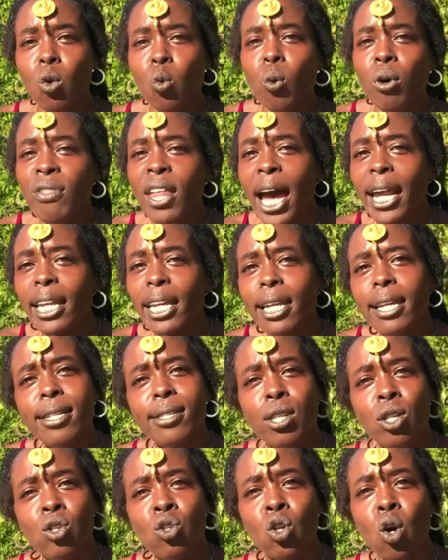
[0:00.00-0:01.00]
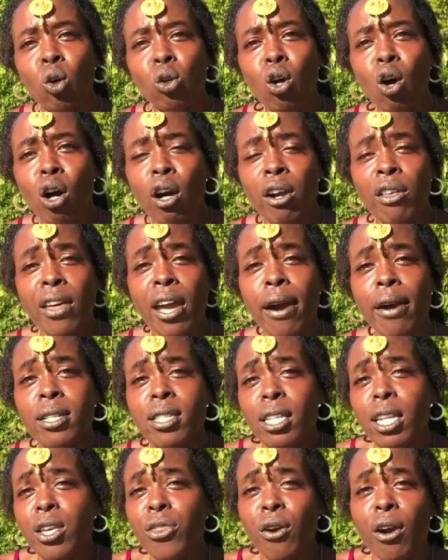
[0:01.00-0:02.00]
When that ease is no longer there,
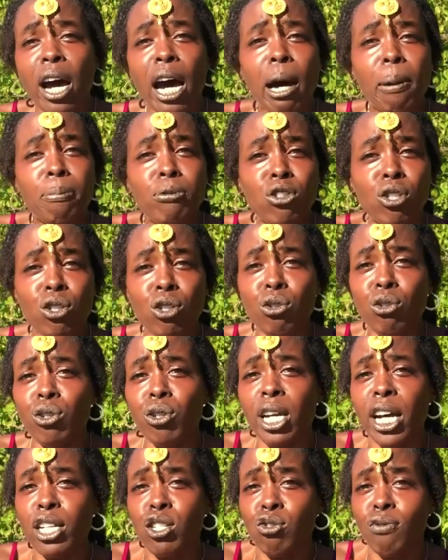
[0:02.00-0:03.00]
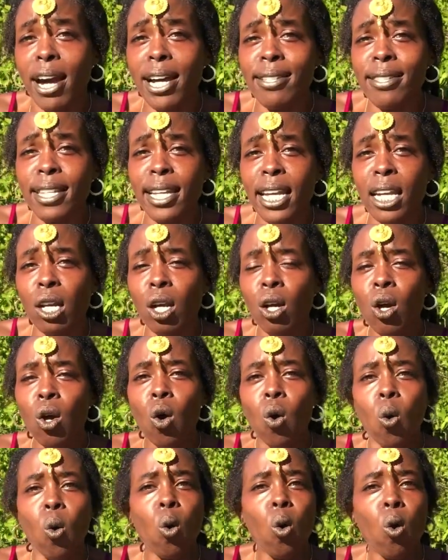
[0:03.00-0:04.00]
it's either up to you to address it
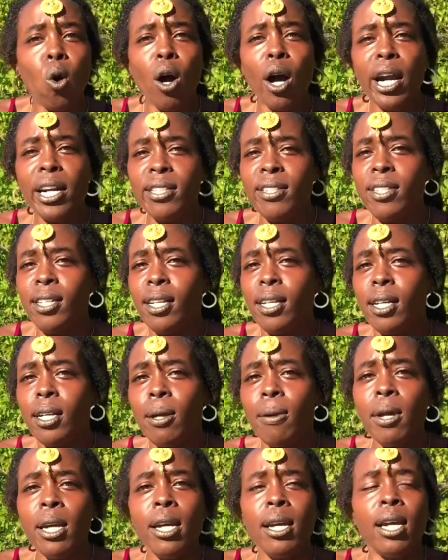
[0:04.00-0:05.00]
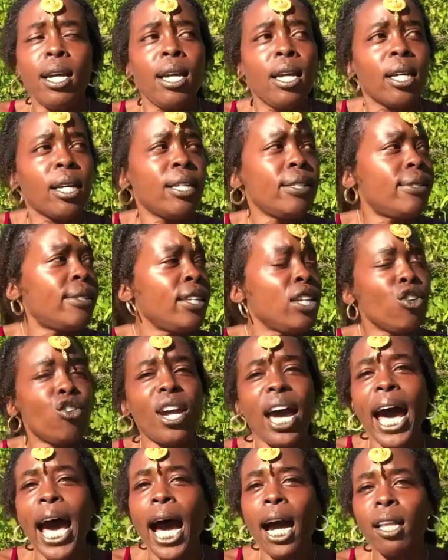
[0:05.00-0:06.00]
or to continue
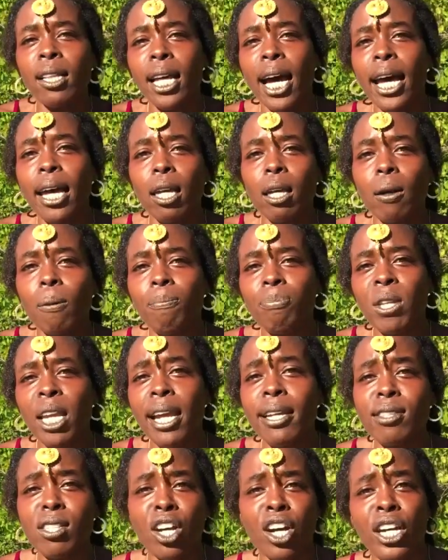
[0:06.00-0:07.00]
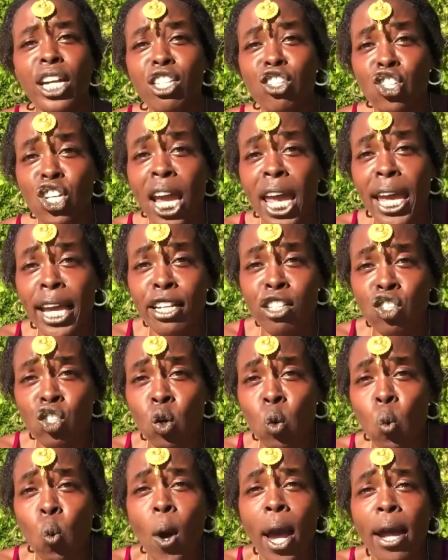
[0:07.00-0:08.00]
to act like it's gonna change
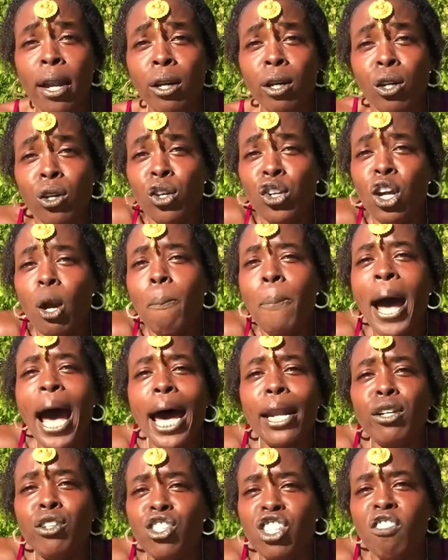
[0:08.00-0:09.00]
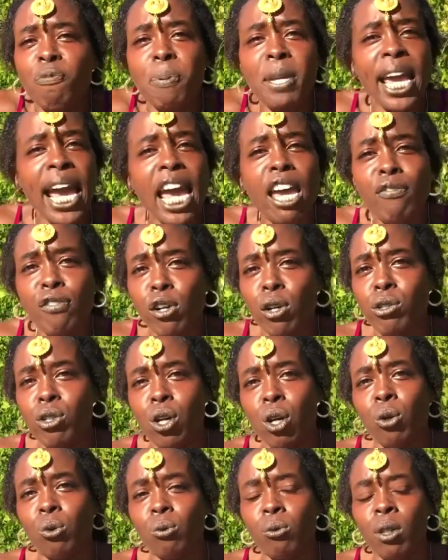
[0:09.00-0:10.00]
when your patterns of behavior
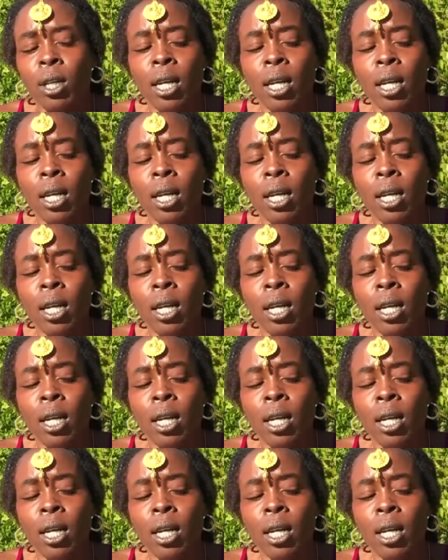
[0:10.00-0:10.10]
don't.